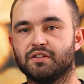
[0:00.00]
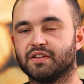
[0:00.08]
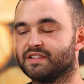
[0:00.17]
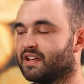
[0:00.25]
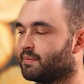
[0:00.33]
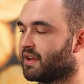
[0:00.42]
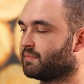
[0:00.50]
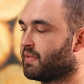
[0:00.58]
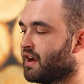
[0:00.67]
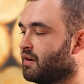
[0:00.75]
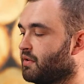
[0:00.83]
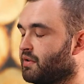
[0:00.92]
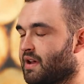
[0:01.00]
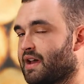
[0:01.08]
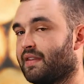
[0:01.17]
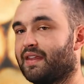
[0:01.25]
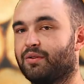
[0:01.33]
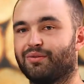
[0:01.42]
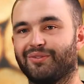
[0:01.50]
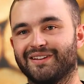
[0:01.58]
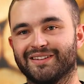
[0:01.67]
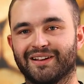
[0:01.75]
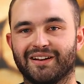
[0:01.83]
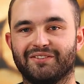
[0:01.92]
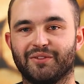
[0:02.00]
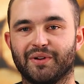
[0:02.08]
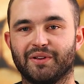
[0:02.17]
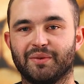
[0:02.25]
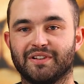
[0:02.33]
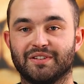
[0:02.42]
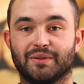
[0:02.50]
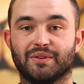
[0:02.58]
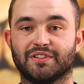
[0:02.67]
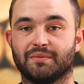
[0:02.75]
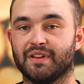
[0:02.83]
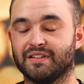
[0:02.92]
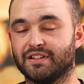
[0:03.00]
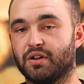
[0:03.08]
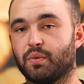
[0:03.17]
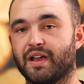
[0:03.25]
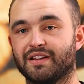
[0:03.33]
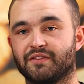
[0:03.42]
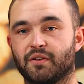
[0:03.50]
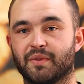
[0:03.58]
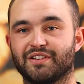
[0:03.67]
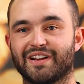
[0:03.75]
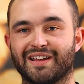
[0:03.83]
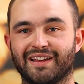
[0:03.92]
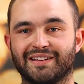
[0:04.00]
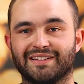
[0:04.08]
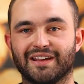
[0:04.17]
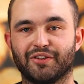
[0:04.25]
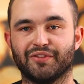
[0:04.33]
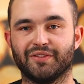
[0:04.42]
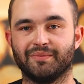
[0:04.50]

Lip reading: you can send it back to Paramo and they will recycle it for you, which is awesome. There's no waste from the jacket itself.